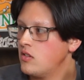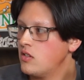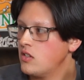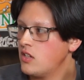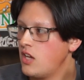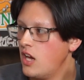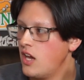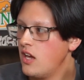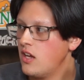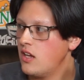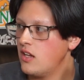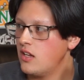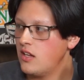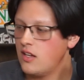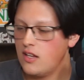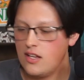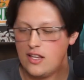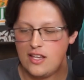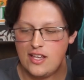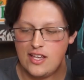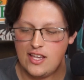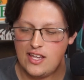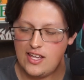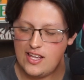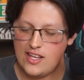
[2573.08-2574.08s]
Okay.
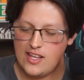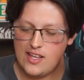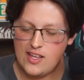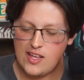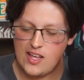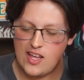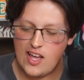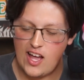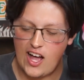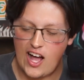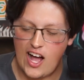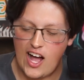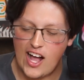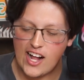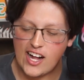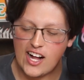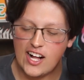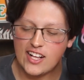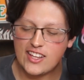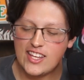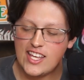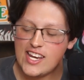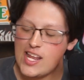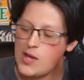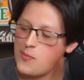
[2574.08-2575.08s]
I got
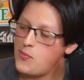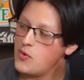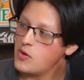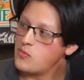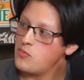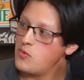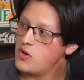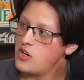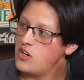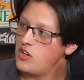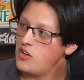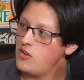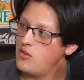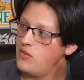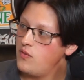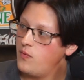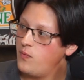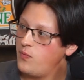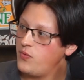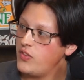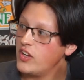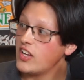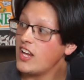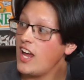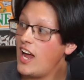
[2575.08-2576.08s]
that Epic Burrito,
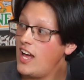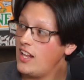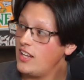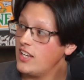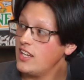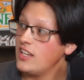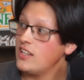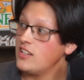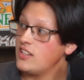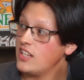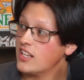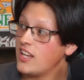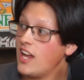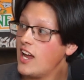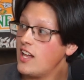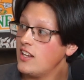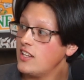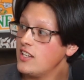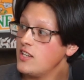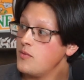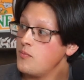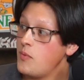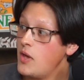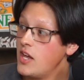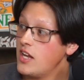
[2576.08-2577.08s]
the Cali
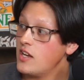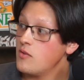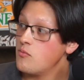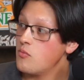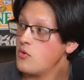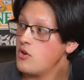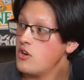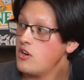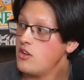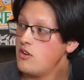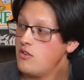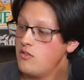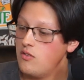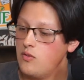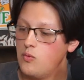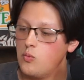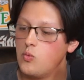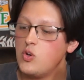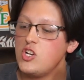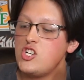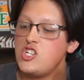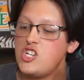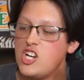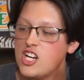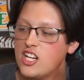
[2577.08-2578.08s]
Bacon Burrito,
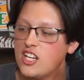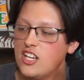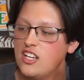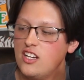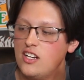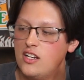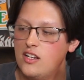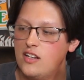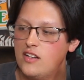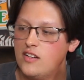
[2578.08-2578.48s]
with chicken.